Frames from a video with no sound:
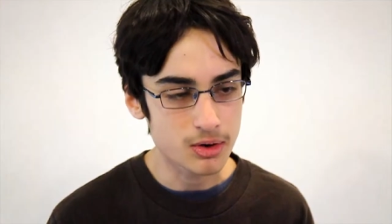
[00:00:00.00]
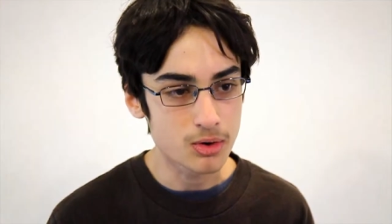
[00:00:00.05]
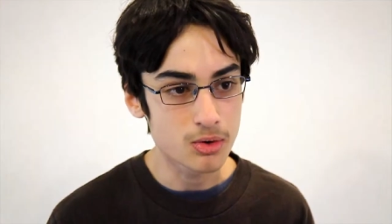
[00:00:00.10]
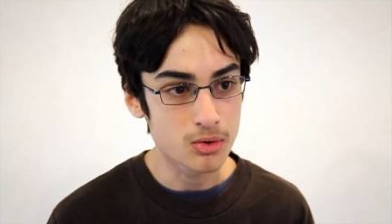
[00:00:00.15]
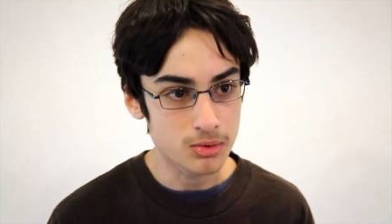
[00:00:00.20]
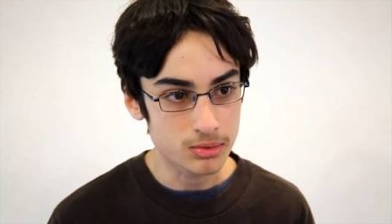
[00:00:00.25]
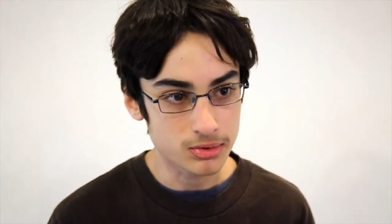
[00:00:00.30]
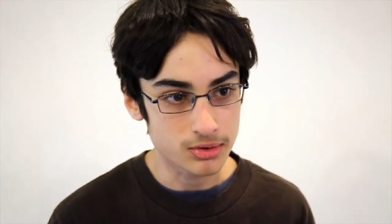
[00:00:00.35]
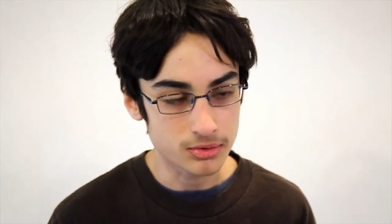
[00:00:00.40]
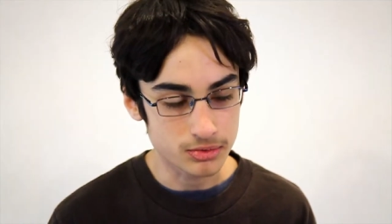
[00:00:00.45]

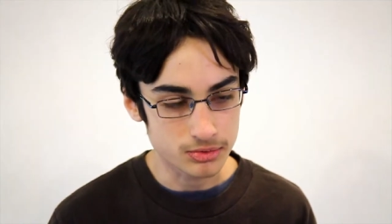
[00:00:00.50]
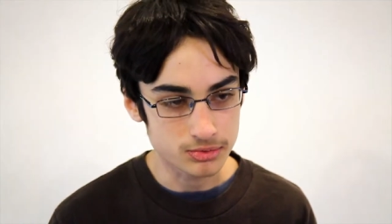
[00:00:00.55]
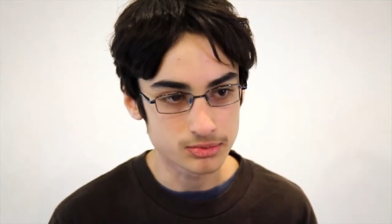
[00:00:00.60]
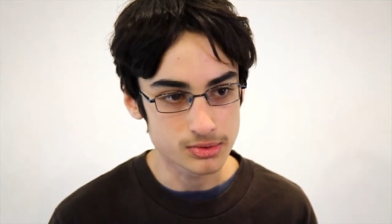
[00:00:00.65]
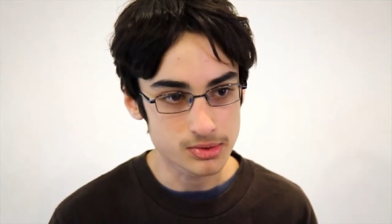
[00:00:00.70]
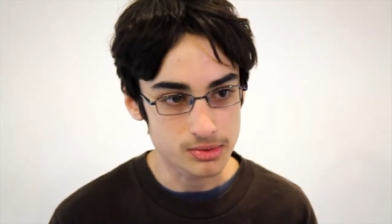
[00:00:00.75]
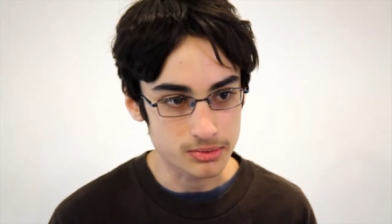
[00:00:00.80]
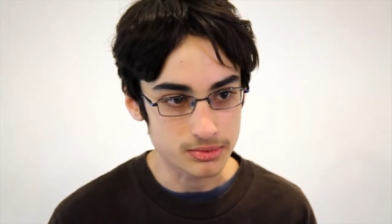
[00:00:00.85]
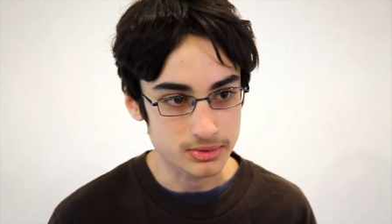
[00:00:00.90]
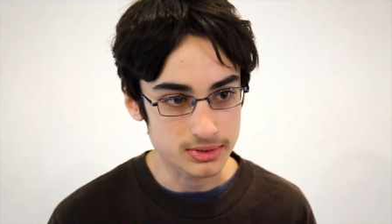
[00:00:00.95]
all those
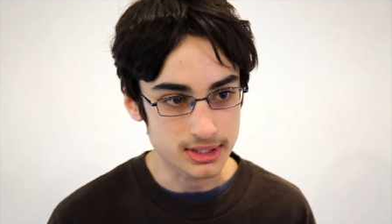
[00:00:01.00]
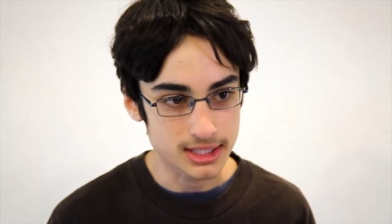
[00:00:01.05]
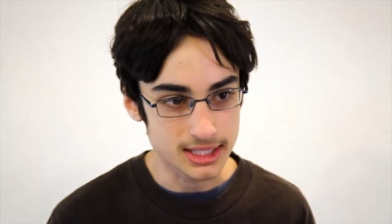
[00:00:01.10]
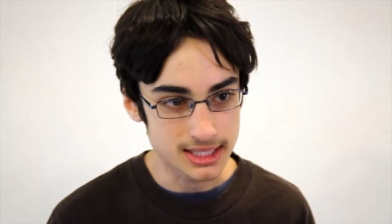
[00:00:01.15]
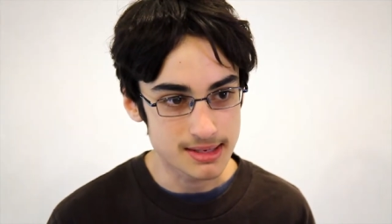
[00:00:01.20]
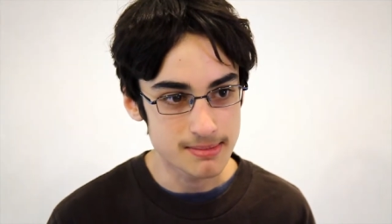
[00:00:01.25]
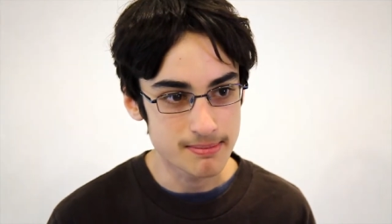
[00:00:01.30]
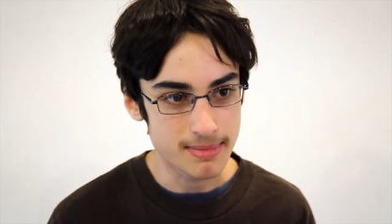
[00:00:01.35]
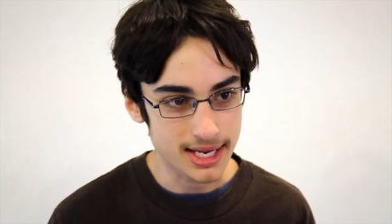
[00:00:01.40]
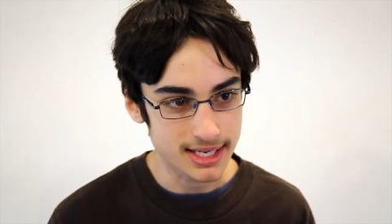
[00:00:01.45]
rules in
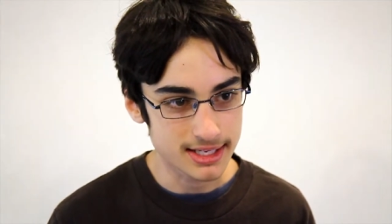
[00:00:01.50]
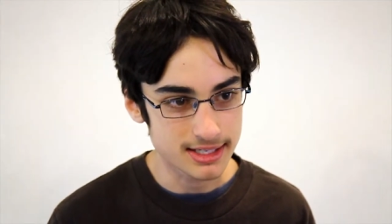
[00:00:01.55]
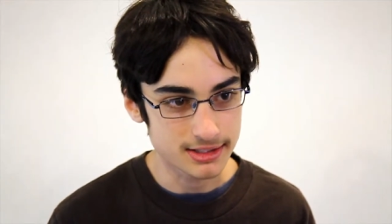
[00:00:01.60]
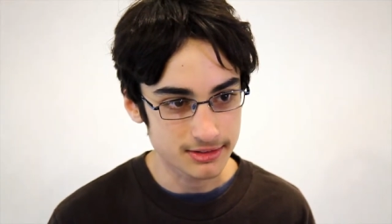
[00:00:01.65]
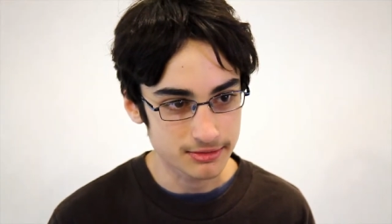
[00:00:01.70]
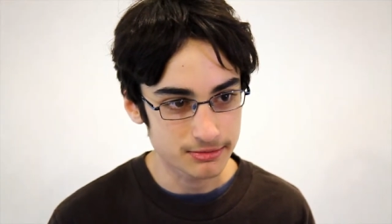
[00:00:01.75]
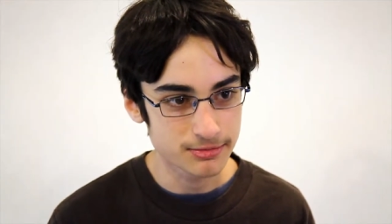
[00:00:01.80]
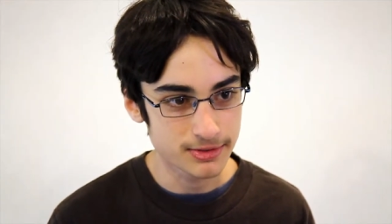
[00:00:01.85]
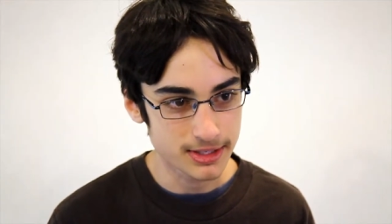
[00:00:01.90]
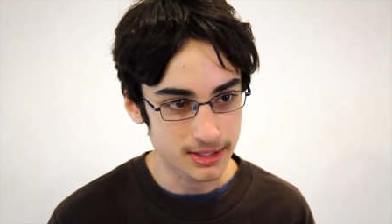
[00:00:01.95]
the making
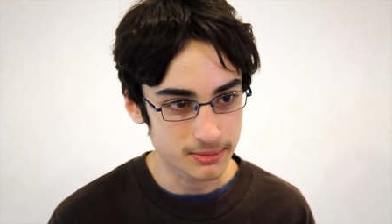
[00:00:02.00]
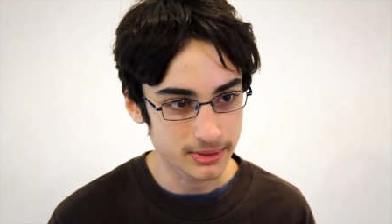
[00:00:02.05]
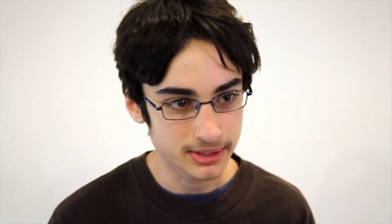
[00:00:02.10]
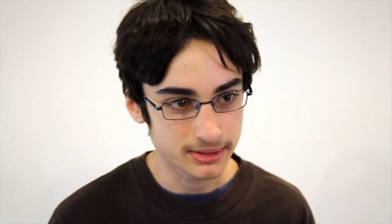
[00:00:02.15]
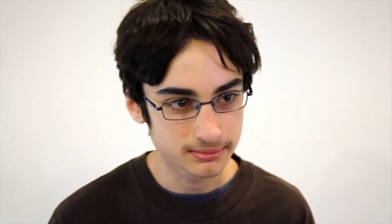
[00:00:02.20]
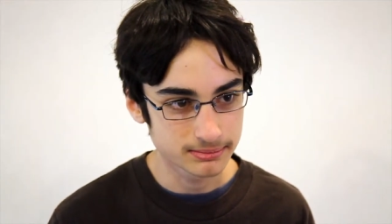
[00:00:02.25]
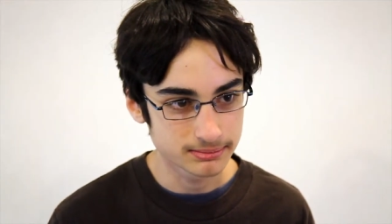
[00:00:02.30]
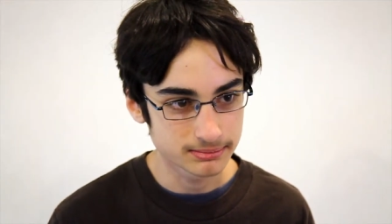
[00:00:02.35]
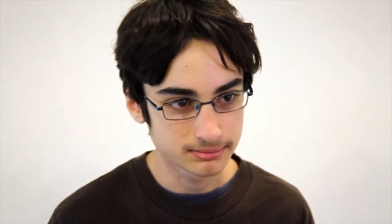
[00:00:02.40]
of Whenua.